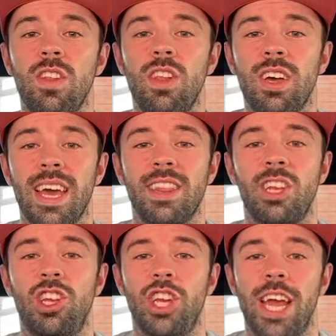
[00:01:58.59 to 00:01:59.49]
a look at the
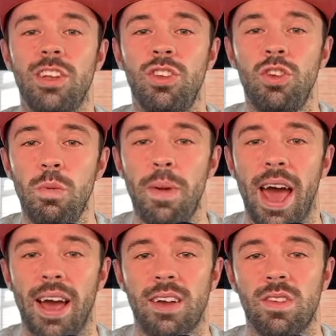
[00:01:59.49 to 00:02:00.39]
Gen 2
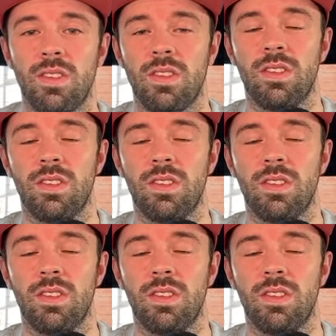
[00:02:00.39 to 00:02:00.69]
packs.